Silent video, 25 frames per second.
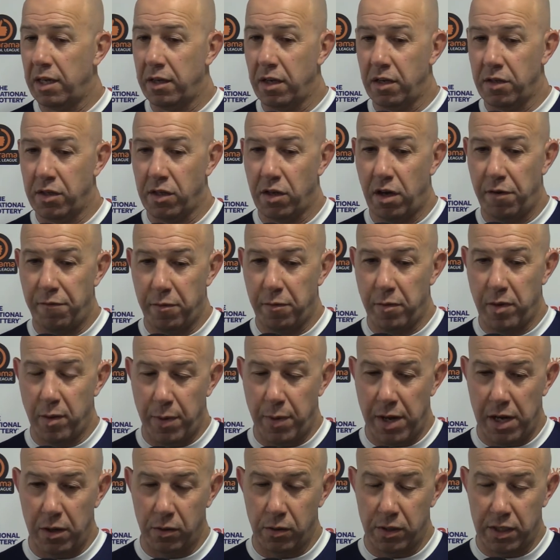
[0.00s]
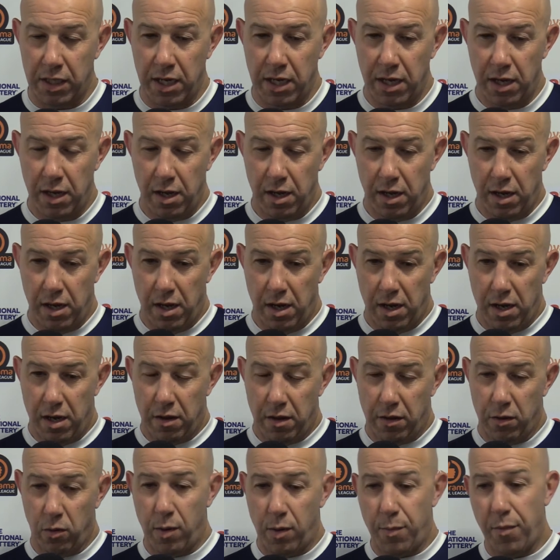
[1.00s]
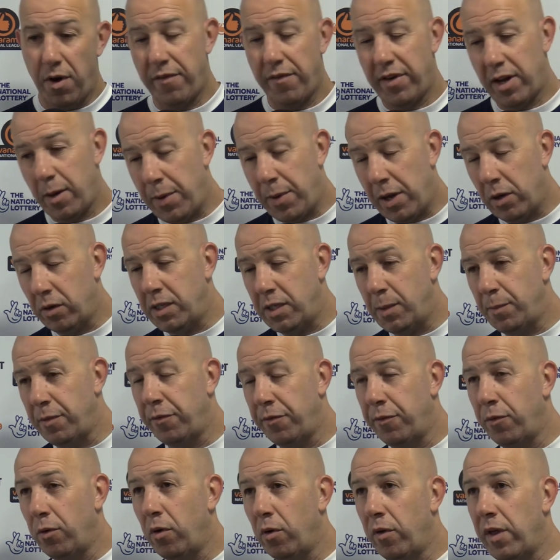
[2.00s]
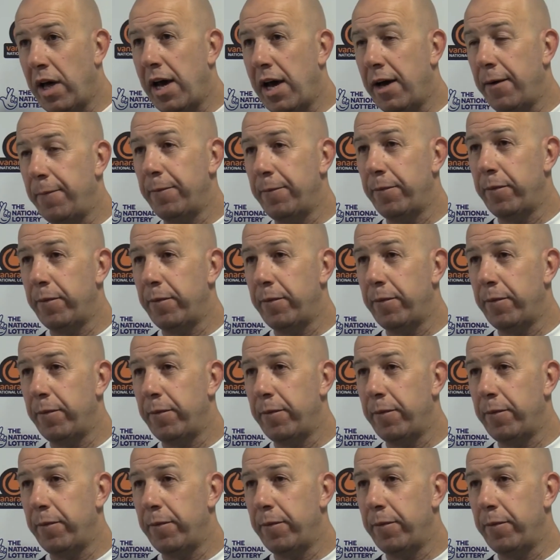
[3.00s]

aside from the penalty. Thought we might have had a penalty before that.